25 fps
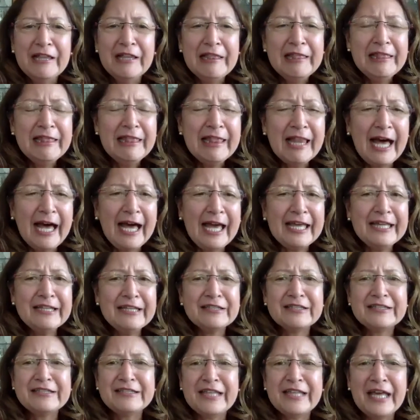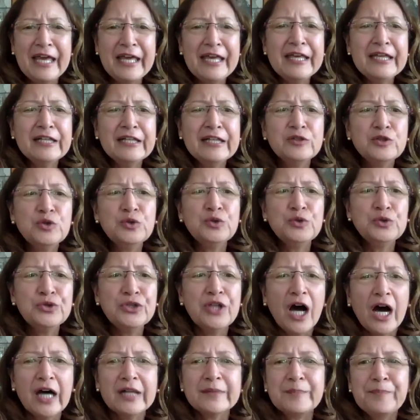lines saying, do
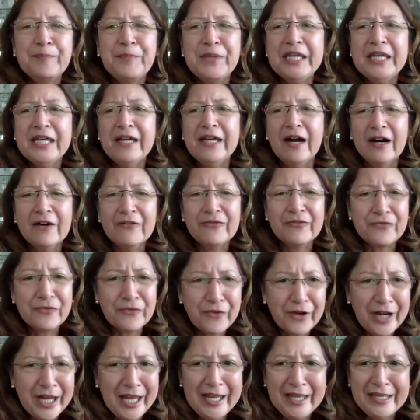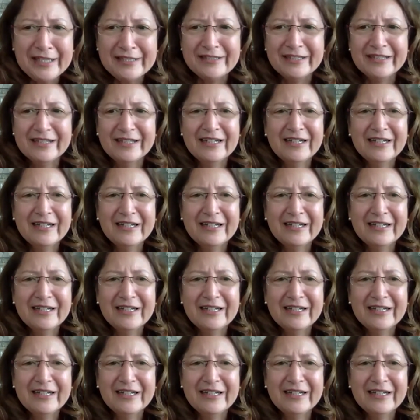not be afraid.